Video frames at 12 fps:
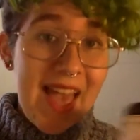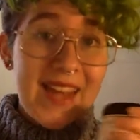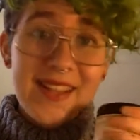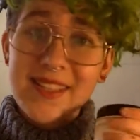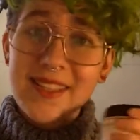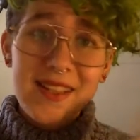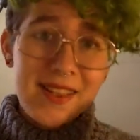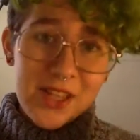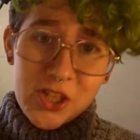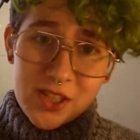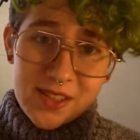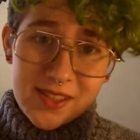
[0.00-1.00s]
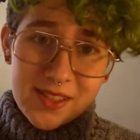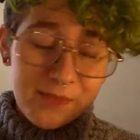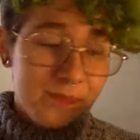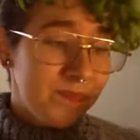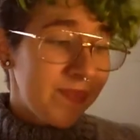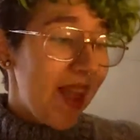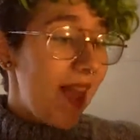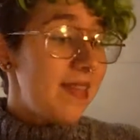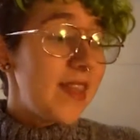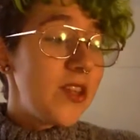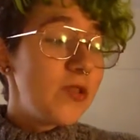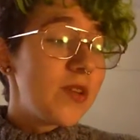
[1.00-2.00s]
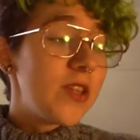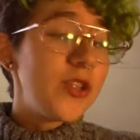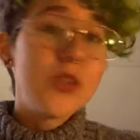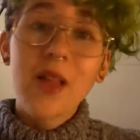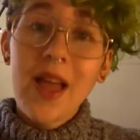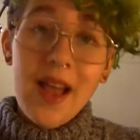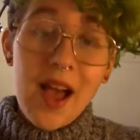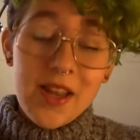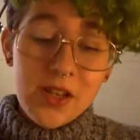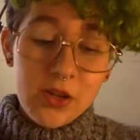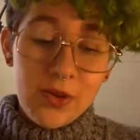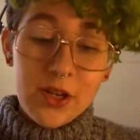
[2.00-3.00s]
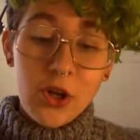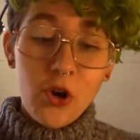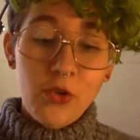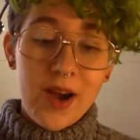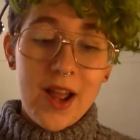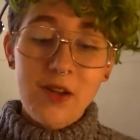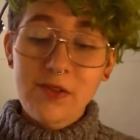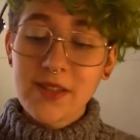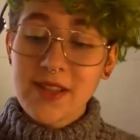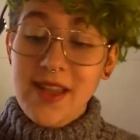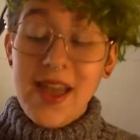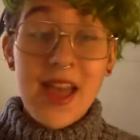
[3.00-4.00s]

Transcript: And it's delicious. And then you can do like I do and go around